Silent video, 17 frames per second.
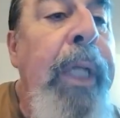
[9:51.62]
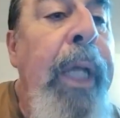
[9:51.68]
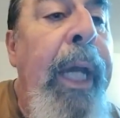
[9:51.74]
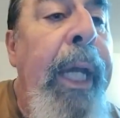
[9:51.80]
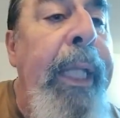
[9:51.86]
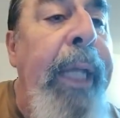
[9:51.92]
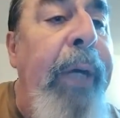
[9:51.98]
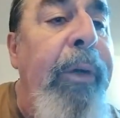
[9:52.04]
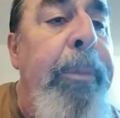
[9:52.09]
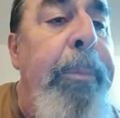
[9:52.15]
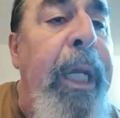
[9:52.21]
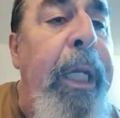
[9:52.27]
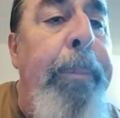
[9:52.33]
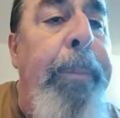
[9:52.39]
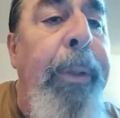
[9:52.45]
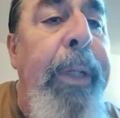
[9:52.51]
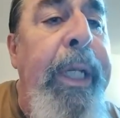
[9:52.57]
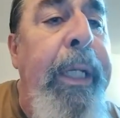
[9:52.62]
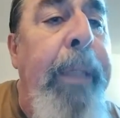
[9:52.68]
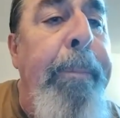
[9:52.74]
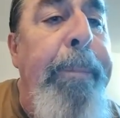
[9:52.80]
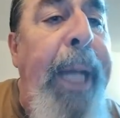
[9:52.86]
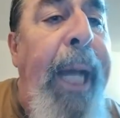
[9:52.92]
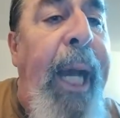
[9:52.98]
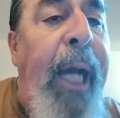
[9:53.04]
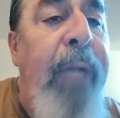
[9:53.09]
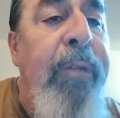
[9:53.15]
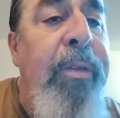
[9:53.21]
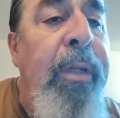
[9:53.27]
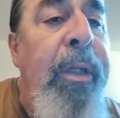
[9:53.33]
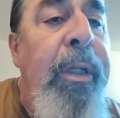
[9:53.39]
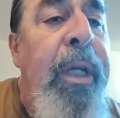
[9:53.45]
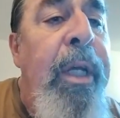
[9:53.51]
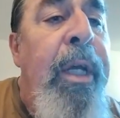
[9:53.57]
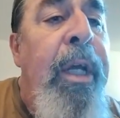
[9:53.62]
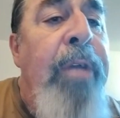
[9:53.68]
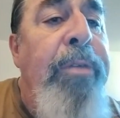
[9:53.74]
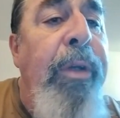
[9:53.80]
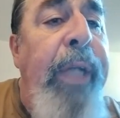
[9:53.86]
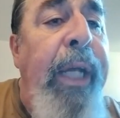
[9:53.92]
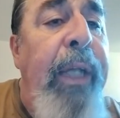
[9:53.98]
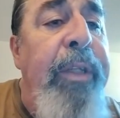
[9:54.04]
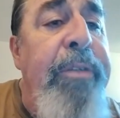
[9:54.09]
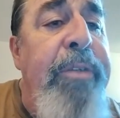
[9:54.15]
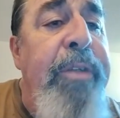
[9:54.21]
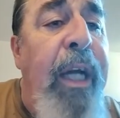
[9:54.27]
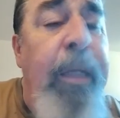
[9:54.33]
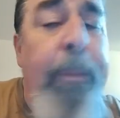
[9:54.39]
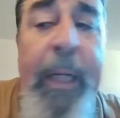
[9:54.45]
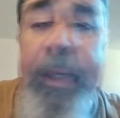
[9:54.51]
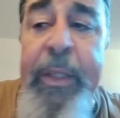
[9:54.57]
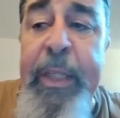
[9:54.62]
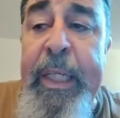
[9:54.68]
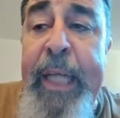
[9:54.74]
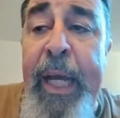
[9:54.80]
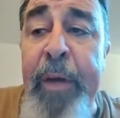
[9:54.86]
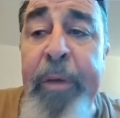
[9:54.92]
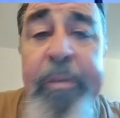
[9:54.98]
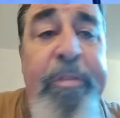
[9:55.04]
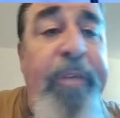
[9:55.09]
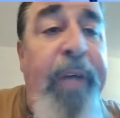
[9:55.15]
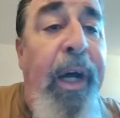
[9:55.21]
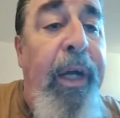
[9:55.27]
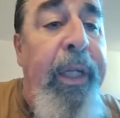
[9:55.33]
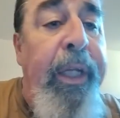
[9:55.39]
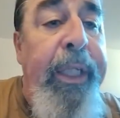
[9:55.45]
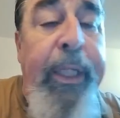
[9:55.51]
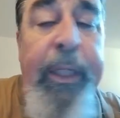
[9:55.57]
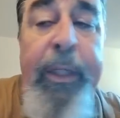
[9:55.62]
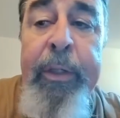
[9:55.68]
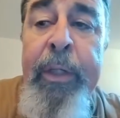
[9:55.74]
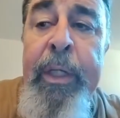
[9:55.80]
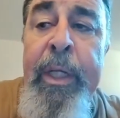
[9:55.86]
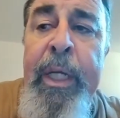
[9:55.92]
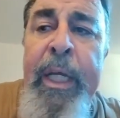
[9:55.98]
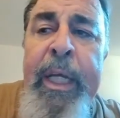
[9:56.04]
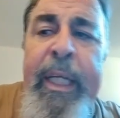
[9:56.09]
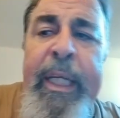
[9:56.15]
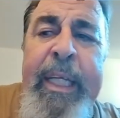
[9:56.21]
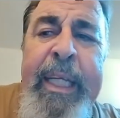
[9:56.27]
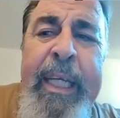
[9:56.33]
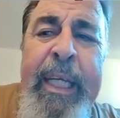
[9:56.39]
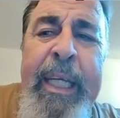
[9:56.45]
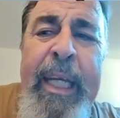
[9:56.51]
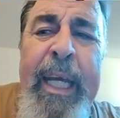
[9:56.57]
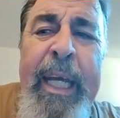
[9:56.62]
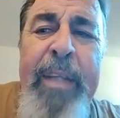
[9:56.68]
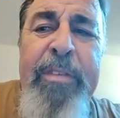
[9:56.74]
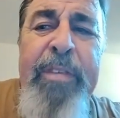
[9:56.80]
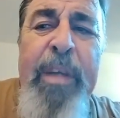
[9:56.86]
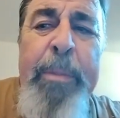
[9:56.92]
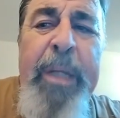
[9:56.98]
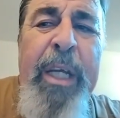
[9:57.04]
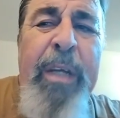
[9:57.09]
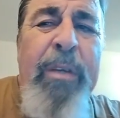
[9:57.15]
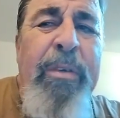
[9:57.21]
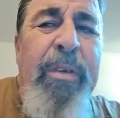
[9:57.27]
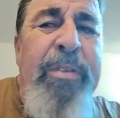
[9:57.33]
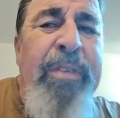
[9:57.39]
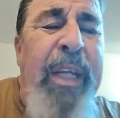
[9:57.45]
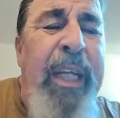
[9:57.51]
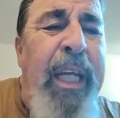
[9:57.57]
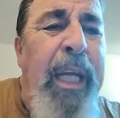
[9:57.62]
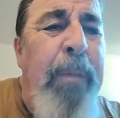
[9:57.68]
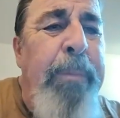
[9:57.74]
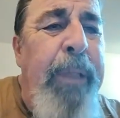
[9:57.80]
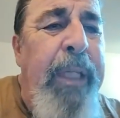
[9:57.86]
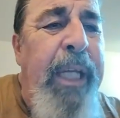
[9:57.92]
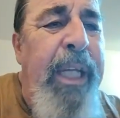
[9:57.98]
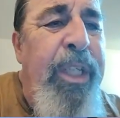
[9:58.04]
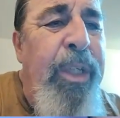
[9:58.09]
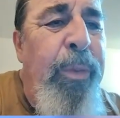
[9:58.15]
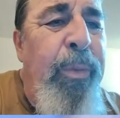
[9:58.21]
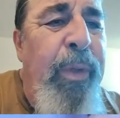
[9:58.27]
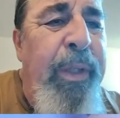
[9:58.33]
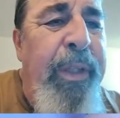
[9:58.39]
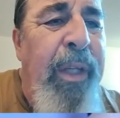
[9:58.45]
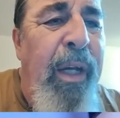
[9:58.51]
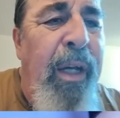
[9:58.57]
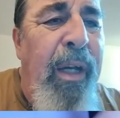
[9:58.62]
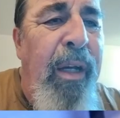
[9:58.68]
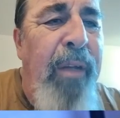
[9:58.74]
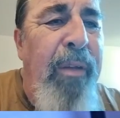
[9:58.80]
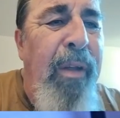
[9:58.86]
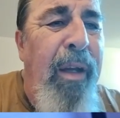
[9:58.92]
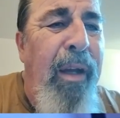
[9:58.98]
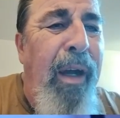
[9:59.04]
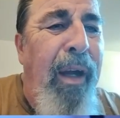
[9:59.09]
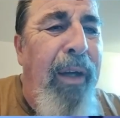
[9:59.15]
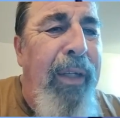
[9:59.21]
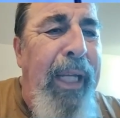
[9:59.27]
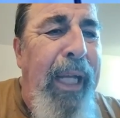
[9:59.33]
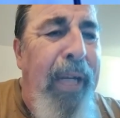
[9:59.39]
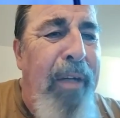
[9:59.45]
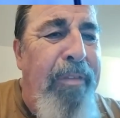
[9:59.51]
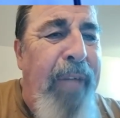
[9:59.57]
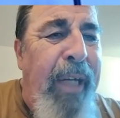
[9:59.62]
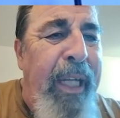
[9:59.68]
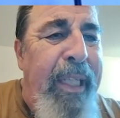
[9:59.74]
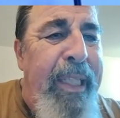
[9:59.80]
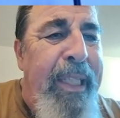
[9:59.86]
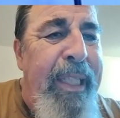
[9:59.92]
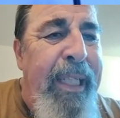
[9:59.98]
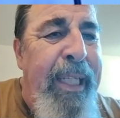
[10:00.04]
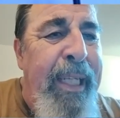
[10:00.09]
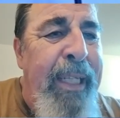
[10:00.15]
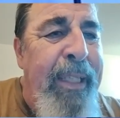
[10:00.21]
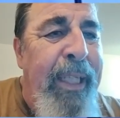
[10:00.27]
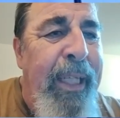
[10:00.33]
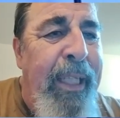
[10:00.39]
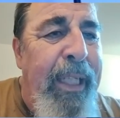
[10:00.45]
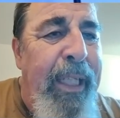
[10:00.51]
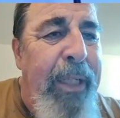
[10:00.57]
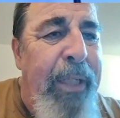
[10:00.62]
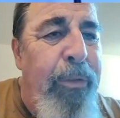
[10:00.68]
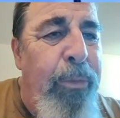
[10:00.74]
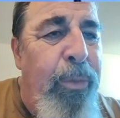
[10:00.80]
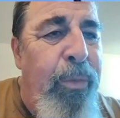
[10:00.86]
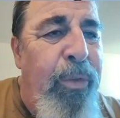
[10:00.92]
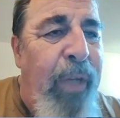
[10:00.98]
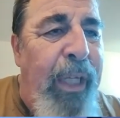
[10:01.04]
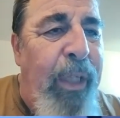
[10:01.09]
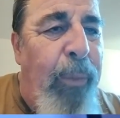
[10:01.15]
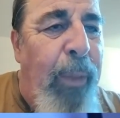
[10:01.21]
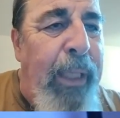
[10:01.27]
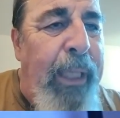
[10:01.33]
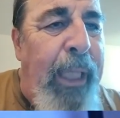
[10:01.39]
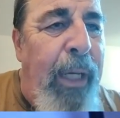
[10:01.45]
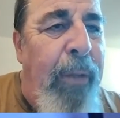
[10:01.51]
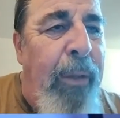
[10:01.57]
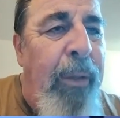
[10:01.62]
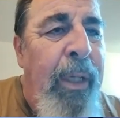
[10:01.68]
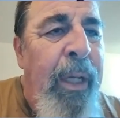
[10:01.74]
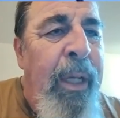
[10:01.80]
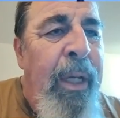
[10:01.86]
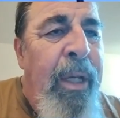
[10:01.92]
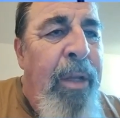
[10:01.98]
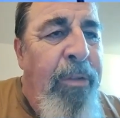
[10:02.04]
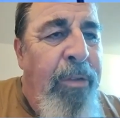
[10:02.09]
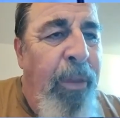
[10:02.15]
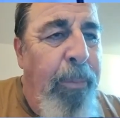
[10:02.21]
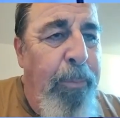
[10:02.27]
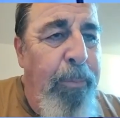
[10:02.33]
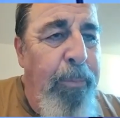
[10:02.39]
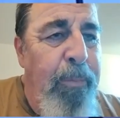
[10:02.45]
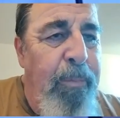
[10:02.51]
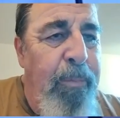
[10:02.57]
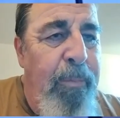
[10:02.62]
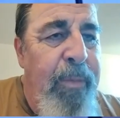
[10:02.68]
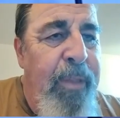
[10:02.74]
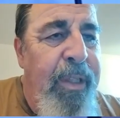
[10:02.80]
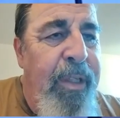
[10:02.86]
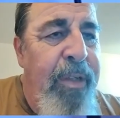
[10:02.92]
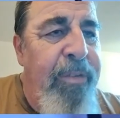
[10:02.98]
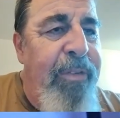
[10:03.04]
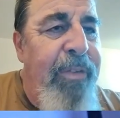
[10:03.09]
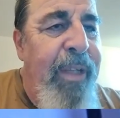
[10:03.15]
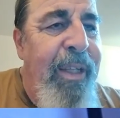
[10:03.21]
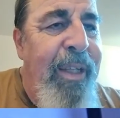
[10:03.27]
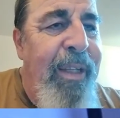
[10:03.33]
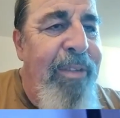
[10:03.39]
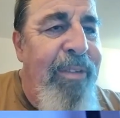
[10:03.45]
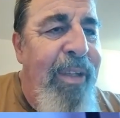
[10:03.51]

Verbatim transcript: And that would make it pretty compact. So now let's talk about the downfall here. He had some interesting application with a R F I D thing that he was trying to work out. So this is